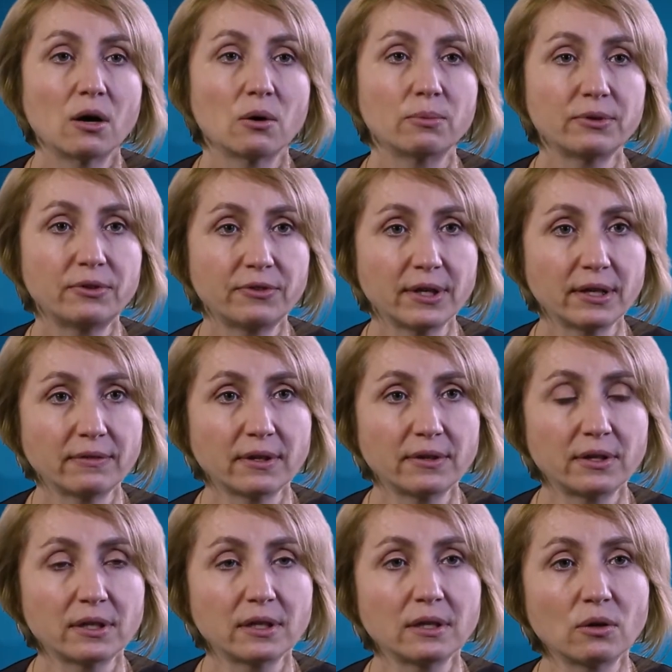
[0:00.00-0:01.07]
We think that
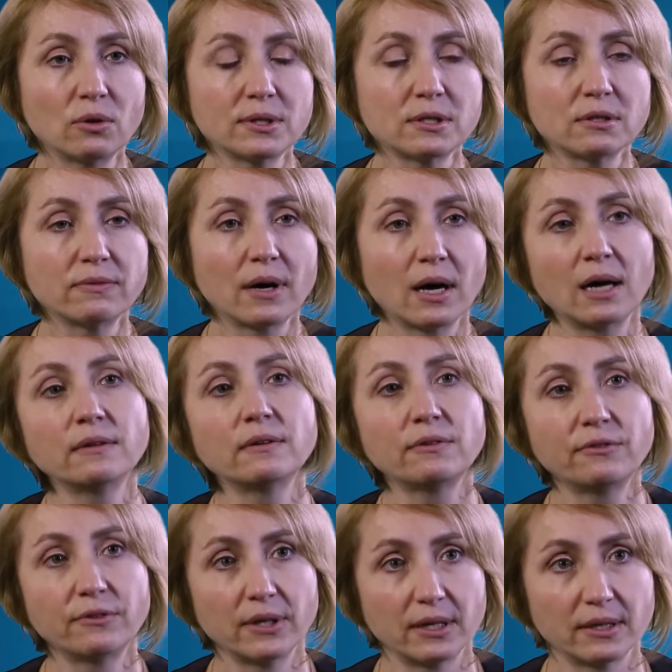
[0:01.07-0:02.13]
there are lots of other
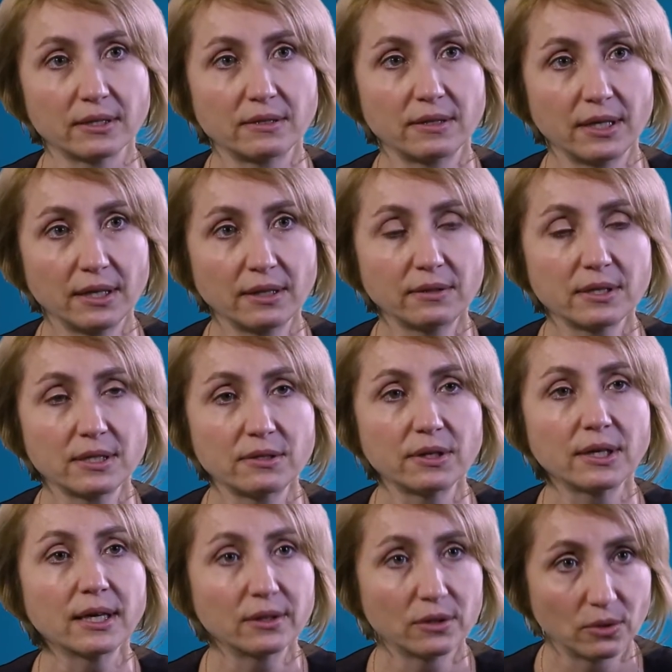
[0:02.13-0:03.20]
things the industry
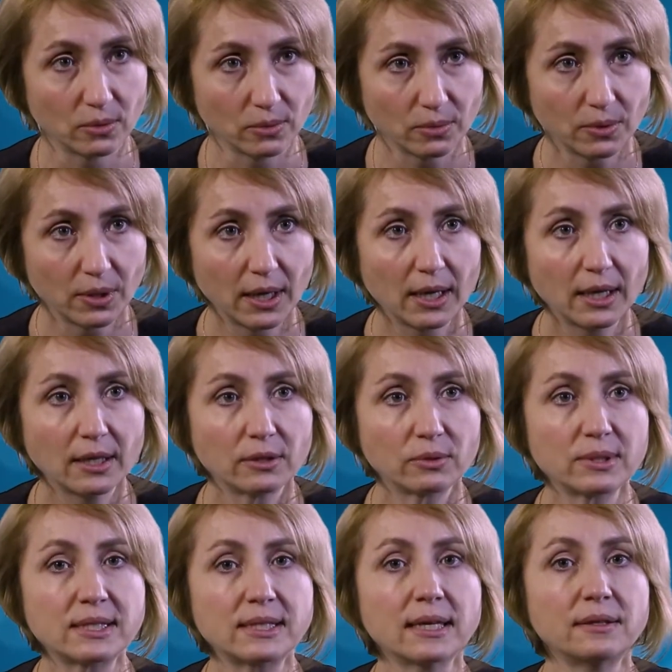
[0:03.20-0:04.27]
can do
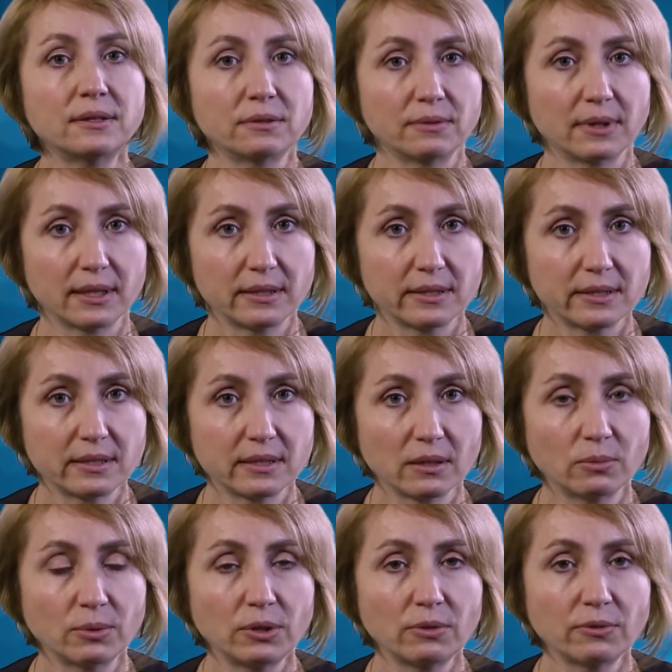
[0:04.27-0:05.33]
to standardize.
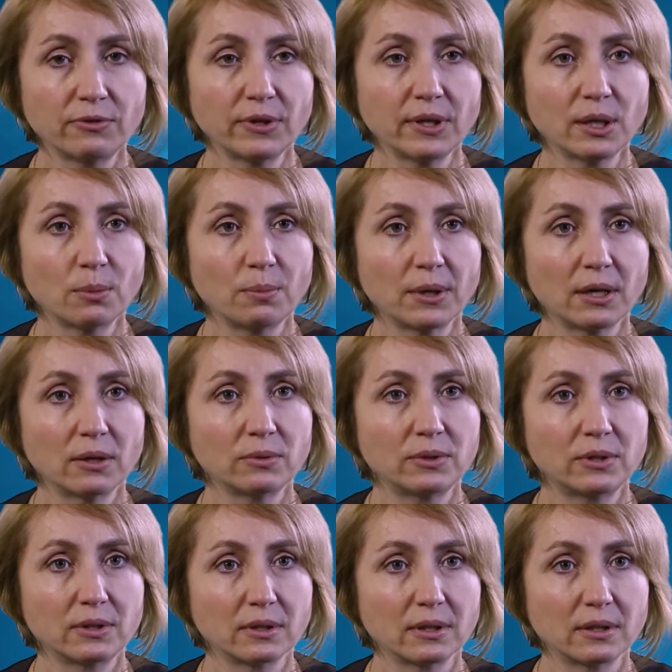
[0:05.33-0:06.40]
When you think about
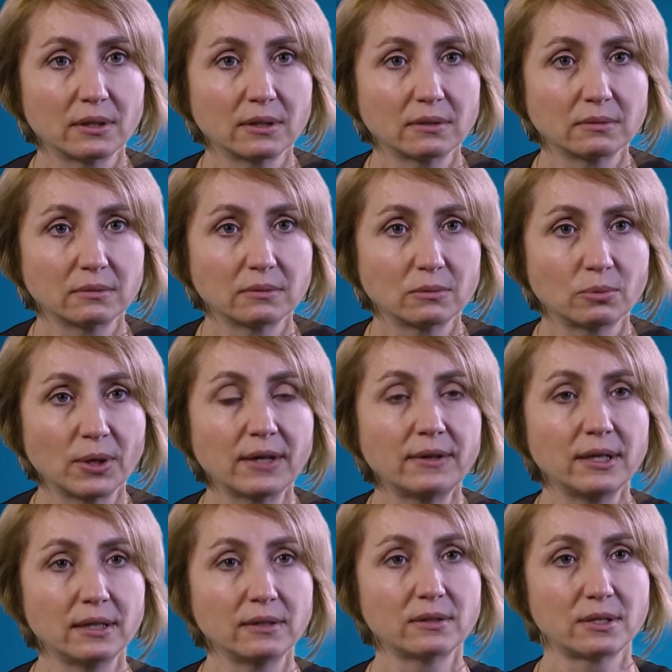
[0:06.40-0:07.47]
where
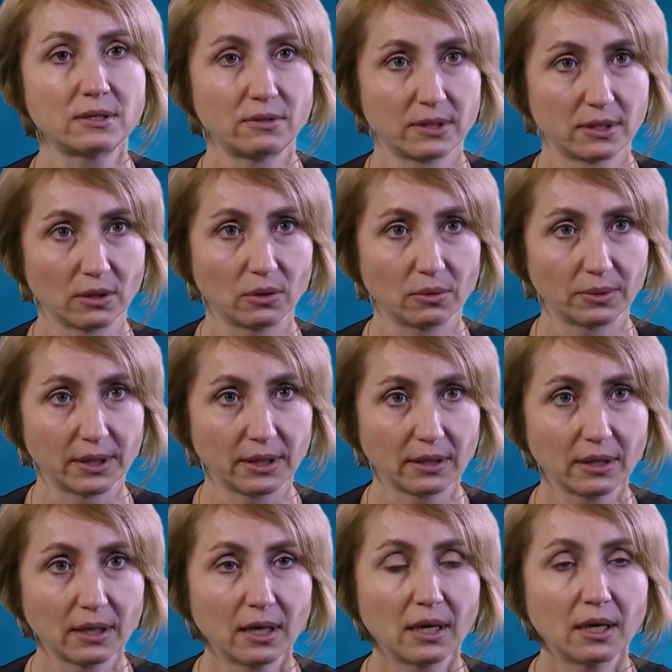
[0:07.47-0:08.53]
the industry is
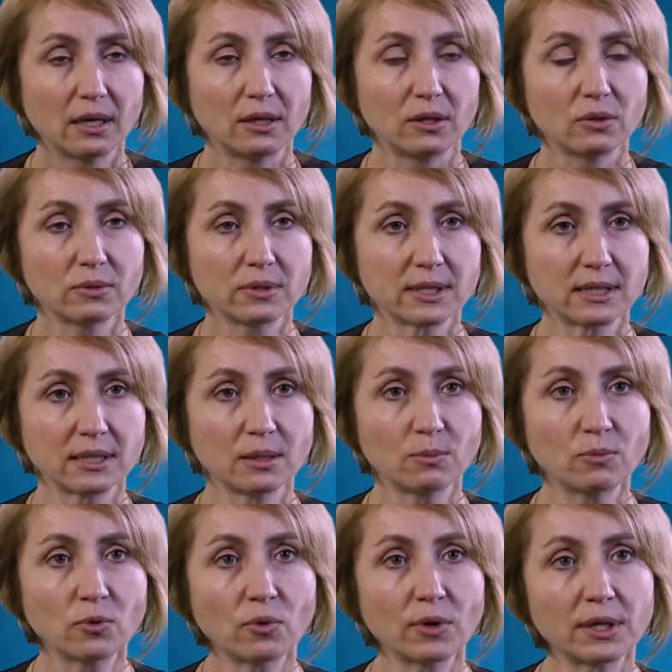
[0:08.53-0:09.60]
going, you see
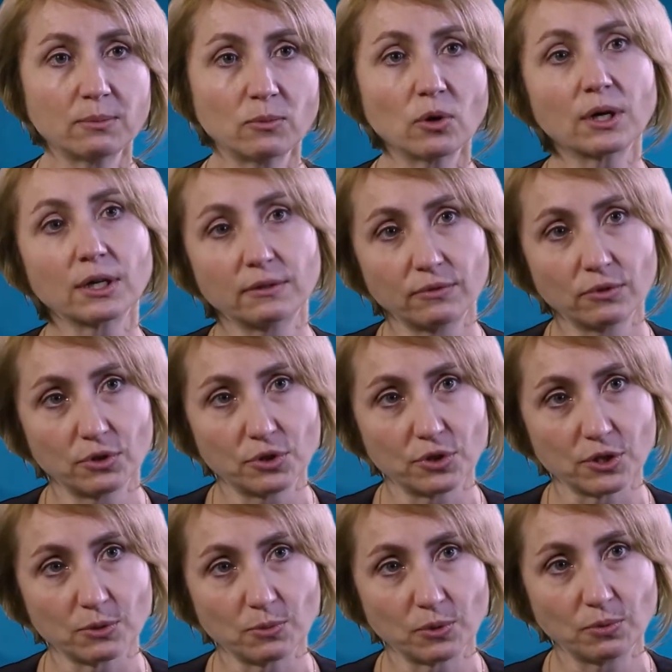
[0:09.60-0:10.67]
more and more
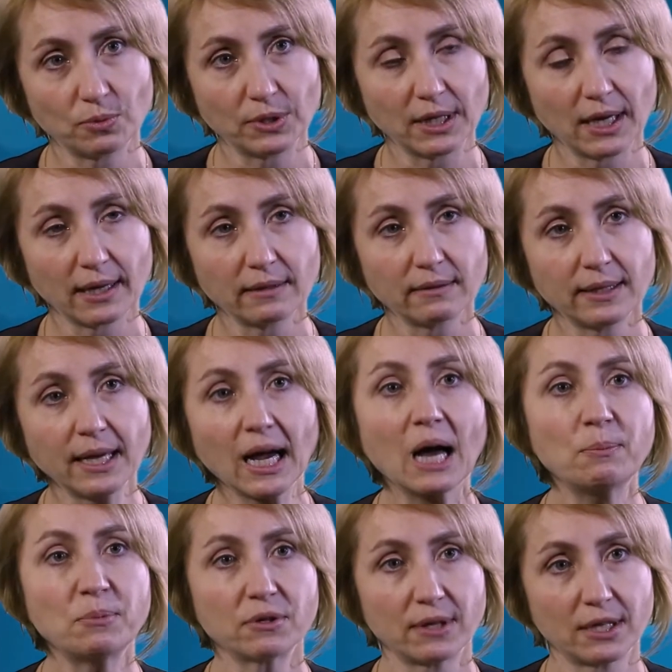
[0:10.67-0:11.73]
convergence between handling
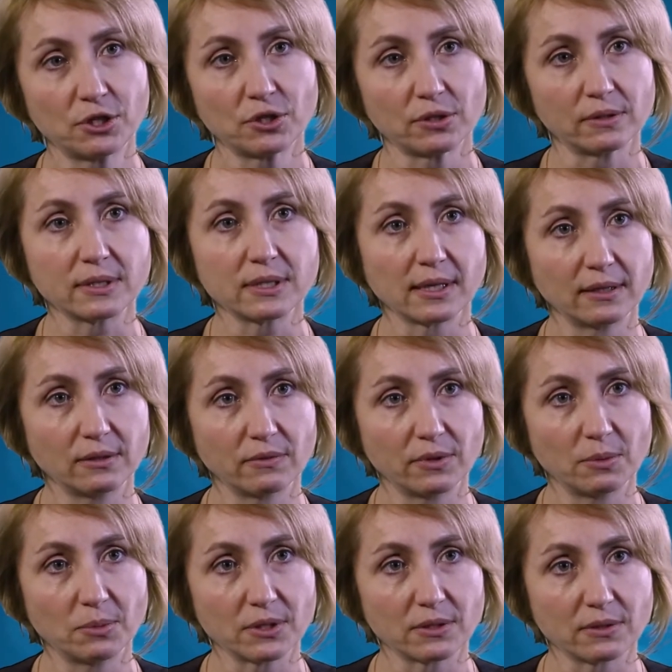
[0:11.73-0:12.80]
operational side of
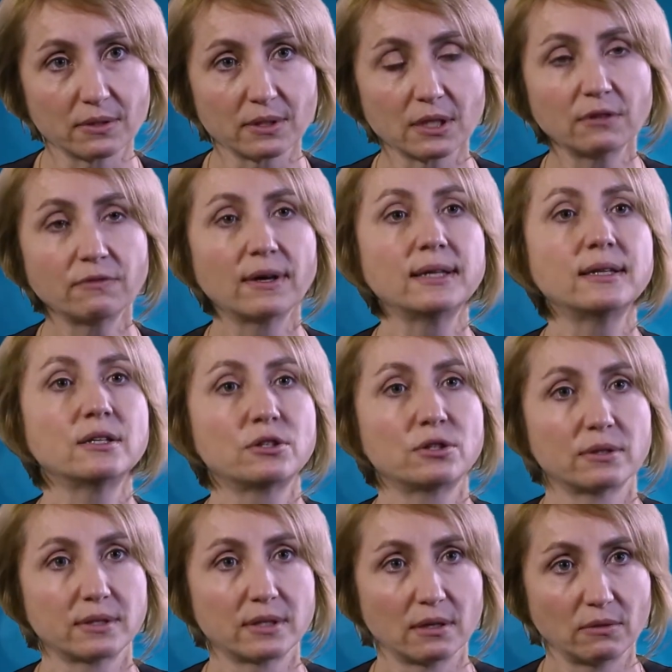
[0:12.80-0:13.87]
the business and
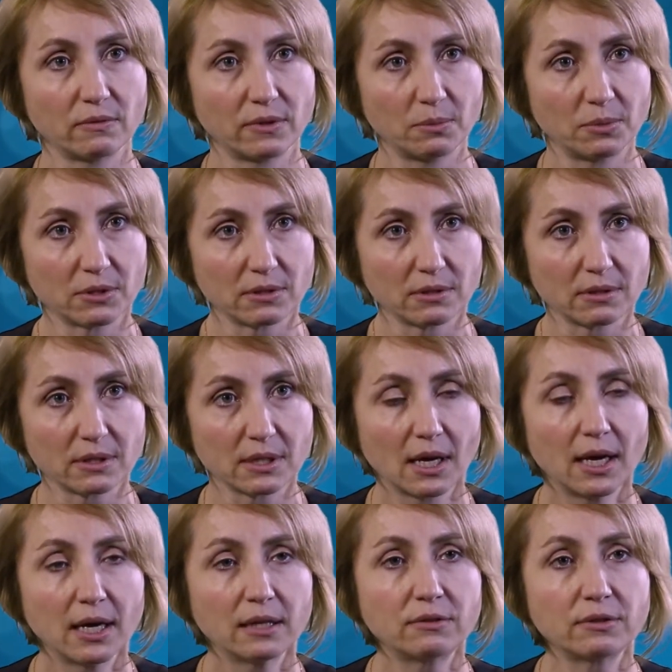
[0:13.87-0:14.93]
financial side of the business.
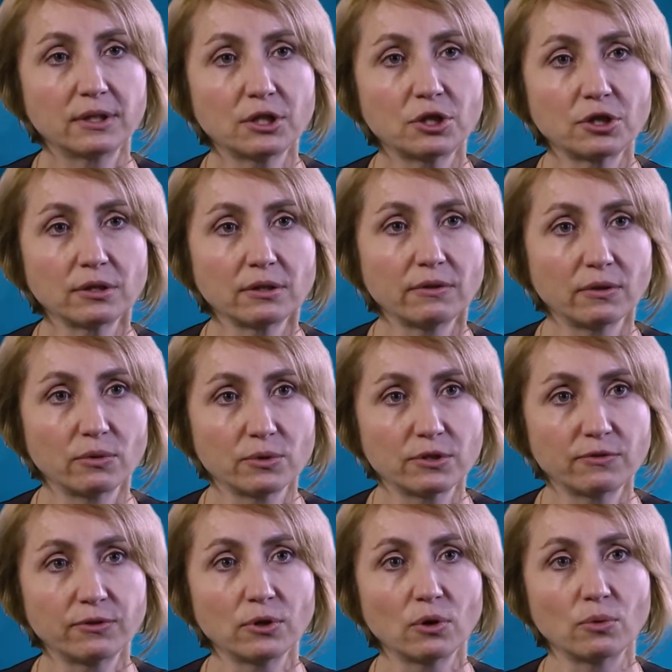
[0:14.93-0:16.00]
Traditionally,
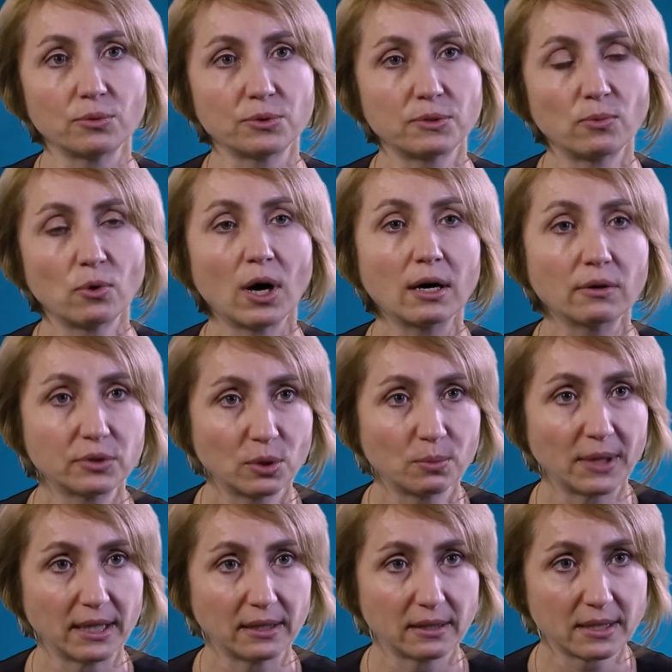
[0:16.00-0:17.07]
those flows were
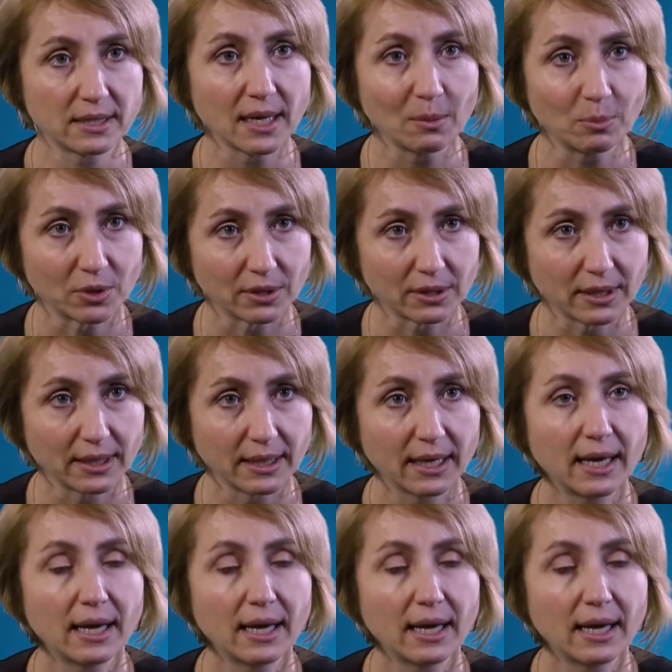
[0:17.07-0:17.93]
automated separately.